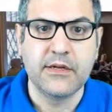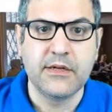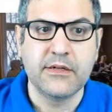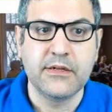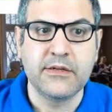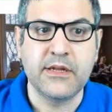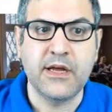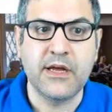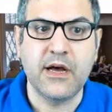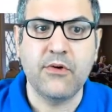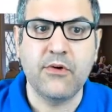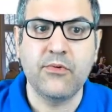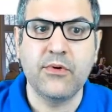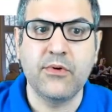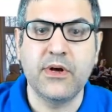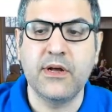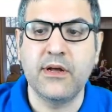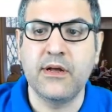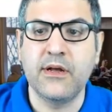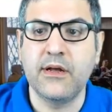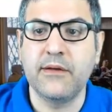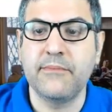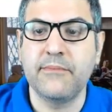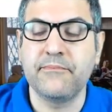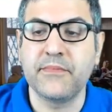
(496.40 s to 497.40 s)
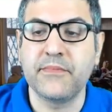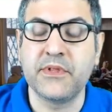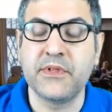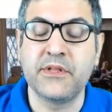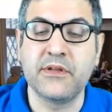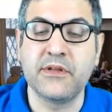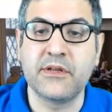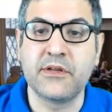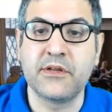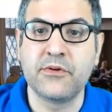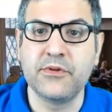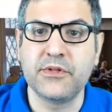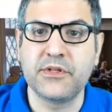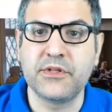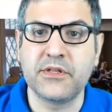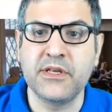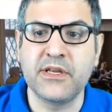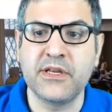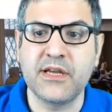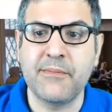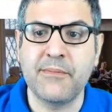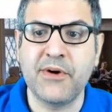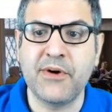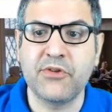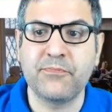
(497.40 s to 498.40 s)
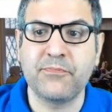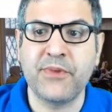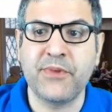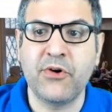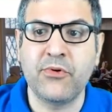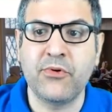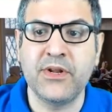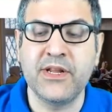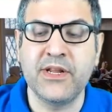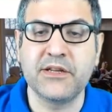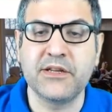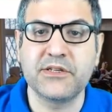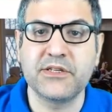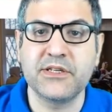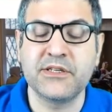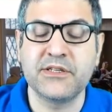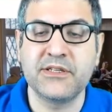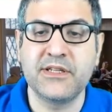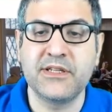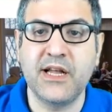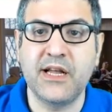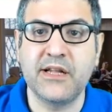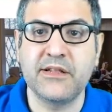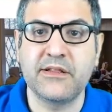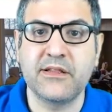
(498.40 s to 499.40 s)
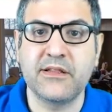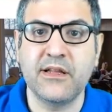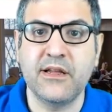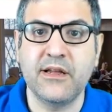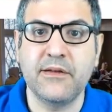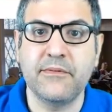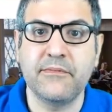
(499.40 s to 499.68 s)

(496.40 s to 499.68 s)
Now, the good thing about PowerLynx is that